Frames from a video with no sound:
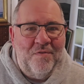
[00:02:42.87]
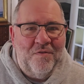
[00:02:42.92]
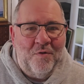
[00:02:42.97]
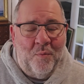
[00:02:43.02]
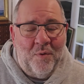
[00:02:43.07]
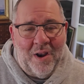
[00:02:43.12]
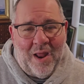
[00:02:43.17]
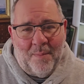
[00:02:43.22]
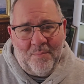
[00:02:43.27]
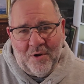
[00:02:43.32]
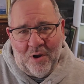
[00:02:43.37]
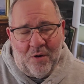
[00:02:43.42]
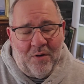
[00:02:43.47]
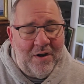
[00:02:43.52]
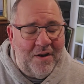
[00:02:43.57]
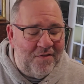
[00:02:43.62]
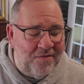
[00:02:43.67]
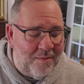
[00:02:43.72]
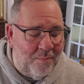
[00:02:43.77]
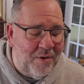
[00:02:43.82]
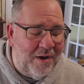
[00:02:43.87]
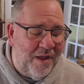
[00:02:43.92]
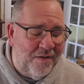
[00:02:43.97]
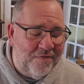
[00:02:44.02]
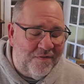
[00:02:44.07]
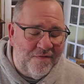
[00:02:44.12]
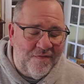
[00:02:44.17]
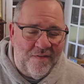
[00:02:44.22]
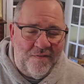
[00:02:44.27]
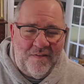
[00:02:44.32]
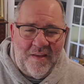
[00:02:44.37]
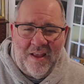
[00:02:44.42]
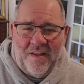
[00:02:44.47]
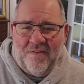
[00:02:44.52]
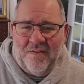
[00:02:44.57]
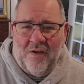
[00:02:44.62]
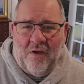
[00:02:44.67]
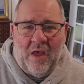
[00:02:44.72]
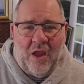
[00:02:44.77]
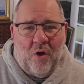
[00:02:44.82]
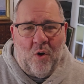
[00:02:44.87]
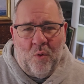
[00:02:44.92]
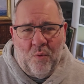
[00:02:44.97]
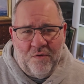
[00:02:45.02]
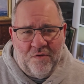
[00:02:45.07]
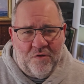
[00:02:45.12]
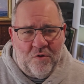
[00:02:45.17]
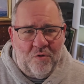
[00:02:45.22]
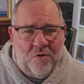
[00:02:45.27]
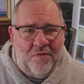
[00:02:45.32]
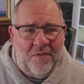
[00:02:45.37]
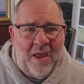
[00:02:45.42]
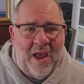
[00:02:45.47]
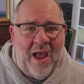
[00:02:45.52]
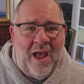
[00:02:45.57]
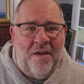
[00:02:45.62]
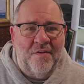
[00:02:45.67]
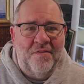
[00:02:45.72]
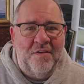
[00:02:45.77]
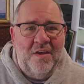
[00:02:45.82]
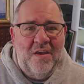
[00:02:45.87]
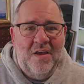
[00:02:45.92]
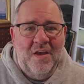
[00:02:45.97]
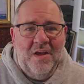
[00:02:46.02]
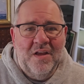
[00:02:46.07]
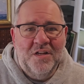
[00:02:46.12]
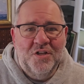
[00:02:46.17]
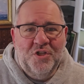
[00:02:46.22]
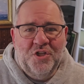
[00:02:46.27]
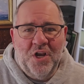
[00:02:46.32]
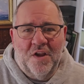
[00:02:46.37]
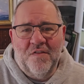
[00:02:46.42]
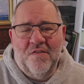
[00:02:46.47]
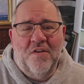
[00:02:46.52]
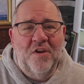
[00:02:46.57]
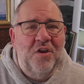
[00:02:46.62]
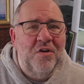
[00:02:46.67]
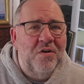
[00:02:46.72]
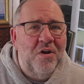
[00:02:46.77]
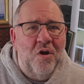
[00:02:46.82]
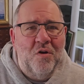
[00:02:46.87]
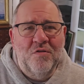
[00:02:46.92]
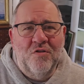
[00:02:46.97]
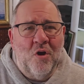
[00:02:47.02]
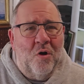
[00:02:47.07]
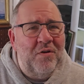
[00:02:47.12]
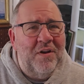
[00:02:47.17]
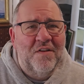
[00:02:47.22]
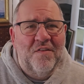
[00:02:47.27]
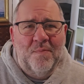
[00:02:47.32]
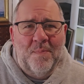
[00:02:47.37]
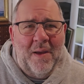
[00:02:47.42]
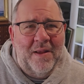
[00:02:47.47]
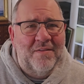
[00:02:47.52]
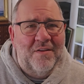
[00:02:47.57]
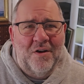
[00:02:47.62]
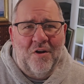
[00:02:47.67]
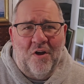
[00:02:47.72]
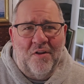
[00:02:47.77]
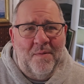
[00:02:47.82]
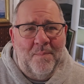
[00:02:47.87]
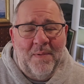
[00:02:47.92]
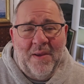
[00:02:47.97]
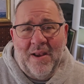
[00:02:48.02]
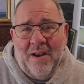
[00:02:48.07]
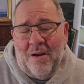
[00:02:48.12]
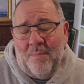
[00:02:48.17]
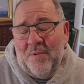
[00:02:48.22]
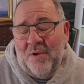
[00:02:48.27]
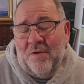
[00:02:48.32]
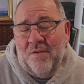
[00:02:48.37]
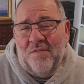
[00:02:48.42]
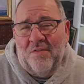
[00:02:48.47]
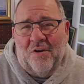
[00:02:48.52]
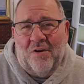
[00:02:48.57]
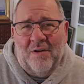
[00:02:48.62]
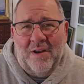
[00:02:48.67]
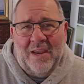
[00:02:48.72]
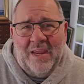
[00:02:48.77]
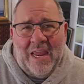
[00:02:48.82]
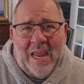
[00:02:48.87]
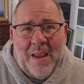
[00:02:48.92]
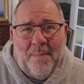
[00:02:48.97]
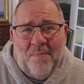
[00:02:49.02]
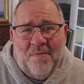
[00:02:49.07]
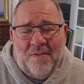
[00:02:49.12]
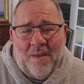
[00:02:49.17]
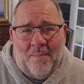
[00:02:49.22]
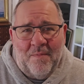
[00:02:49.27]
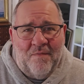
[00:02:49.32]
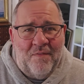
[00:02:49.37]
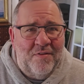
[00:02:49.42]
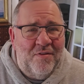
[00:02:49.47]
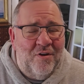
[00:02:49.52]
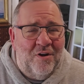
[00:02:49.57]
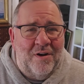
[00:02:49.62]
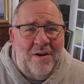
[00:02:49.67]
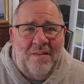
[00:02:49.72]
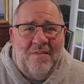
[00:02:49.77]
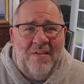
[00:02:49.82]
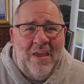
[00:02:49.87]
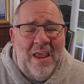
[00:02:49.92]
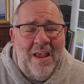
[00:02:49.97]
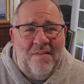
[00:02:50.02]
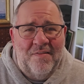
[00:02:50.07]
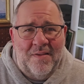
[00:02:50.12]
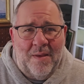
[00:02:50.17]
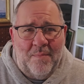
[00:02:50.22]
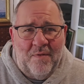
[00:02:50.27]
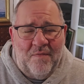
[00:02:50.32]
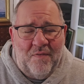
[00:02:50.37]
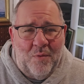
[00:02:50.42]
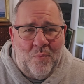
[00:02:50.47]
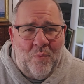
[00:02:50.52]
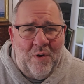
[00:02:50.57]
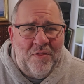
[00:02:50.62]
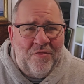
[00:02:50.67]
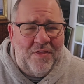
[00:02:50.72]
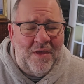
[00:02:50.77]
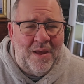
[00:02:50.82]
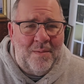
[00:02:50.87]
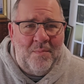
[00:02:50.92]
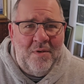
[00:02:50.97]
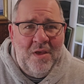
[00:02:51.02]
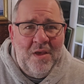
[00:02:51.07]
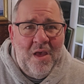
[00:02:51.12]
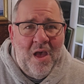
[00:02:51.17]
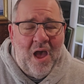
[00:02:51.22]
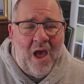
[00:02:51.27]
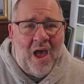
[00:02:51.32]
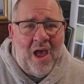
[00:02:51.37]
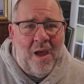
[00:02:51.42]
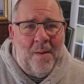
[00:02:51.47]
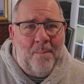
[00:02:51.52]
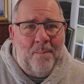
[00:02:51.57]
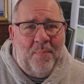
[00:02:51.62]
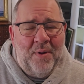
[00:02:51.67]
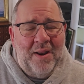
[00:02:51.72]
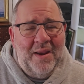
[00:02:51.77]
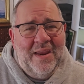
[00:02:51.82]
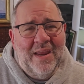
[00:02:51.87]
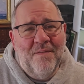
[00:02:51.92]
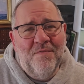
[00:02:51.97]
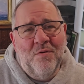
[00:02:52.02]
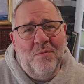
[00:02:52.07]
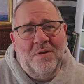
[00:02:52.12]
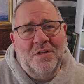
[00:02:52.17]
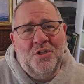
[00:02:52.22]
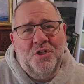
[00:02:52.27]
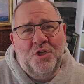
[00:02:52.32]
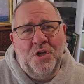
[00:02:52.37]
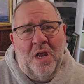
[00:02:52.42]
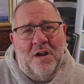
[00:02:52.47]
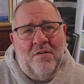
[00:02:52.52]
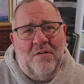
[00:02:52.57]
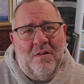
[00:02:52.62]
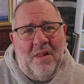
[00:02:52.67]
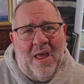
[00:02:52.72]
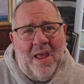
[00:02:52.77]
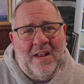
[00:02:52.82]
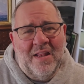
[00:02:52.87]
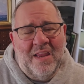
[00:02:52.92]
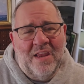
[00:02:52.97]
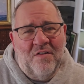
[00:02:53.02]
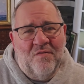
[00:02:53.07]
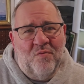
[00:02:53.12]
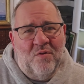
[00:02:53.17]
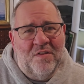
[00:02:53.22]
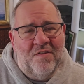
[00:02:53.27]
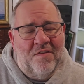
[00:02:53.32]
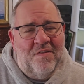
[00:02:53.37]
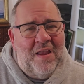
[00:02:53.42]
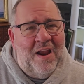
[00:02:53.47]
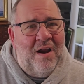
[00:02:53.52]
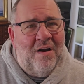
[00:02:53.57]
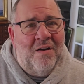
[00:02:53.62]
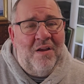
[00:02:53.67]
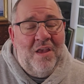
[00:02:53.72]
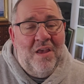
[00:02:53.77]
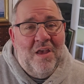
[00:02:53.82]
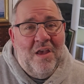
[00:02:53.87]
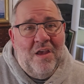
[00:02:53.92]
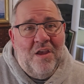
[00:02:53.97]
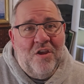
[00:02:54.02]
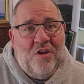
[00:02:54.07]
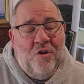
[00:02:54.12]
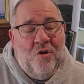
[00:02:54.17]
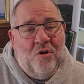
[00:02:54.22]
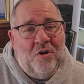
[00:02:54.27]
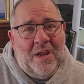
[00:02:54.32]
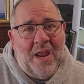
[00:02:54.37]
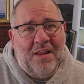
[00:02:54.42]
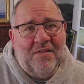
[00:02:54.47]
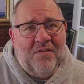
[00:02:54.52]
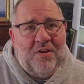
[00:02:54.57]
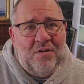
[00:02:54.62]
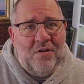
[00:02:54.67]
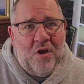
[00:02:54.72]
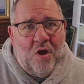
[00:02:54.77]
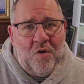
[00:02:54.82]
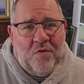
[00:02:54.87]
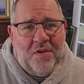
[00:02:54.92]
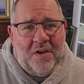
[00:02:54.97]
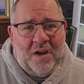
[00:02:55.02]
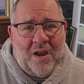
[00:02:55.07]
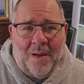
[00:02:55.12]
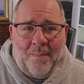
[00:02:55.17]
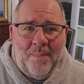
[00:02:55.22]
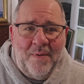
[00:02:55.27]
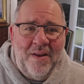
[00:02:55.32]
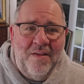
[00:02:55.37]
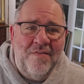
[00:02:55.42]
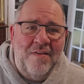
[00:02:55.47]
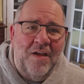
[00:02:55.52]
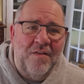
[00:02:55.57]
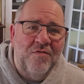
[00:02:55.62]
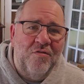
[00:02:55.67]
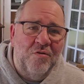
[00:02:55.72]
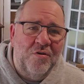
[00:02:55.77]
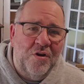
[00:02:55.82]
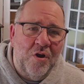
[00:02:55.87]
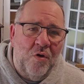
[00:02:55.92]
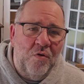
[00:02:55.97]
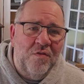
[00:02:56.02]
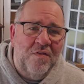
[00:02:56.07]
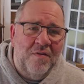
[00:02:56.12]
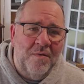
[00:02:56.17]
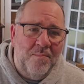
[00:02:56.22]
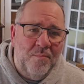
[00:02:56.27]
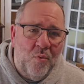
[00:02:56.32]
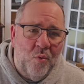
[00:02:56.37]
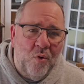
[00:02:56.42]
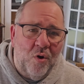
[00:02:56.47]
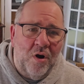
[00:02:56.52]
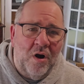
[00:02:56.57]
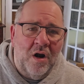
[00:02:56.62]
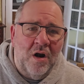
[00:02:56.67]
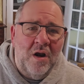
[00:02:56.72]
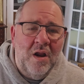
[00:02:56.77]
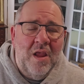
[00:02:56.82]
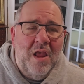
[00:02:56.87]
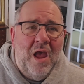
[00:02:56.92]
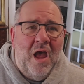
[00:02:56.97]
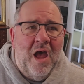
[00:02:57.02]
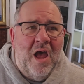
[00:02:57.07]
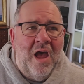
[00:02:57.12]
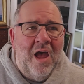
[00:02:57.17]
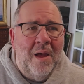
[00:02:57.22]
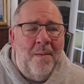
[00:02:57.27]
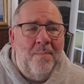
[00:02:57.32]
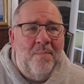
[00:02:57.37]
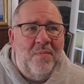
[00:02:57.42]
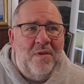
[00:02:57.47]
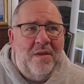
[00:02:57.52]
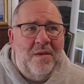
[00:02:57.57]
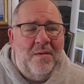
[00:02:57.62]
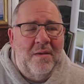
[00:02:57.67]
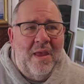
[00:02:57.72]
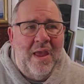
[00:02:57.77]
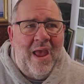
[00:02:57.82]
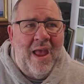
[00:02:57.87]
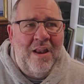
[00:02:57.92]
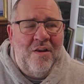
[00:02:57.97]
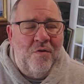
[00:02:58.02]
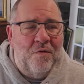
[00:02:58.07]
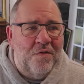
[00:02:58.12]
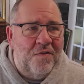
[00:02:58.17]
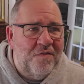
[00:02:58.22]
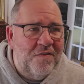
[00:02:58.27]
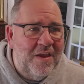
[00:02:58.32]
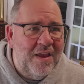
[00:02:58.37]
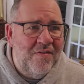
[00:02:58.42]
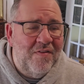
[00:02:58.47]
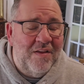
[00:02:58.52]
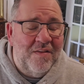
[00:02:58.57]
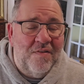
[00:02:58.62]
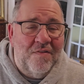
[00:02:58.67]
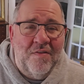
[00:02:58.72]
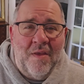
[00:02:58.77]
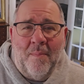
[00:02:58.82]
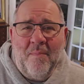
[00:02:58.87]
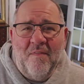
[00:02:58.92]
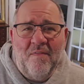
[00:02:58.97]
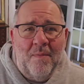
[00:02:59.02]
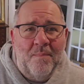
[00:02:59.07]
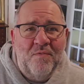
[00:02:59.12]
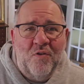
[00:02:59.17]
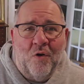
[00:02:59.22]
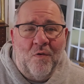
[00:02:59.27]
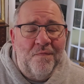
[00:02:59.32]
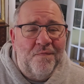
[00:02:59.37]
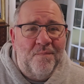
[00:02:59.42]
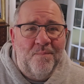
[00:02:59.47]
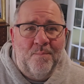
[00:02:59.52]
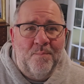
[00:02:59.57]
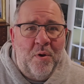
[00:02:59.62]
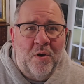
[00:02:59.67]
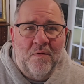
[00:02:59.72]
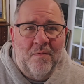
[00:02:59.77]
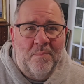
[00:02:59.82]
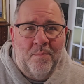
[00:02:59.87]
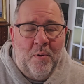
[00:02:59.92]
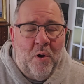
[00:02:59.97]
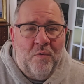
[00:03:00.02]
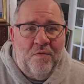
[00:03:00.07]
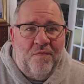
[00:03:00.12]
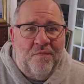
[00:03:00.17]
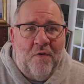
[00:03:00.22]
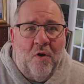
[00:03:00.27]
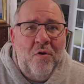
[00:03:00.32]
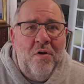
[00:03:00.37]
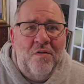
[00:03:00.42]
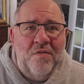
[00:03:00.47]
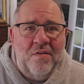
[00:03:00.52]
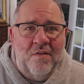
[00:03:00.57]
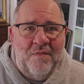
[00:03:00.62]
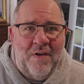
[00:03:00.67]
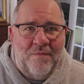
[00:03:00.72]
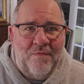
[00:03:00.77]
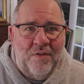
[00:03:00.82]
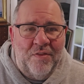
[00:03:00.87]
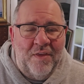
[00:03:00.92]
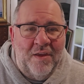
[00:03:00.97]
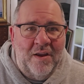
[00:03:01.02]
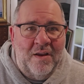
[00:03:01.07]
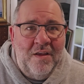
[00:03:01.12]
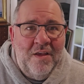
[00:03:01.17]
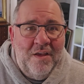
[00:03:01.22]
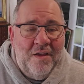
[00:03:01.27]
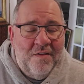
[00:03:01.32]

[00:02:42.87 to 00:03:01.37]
So when I'm going to someone else's estate sale, I always Google the house. Just so you know, don't expect it all to be there, because they're going to keep some of it. They're going to take some of it with them. But it gives you a general idea of what's there. You'll get to know the companies as you go to more, and you'll see that some of them don't post photos of everything.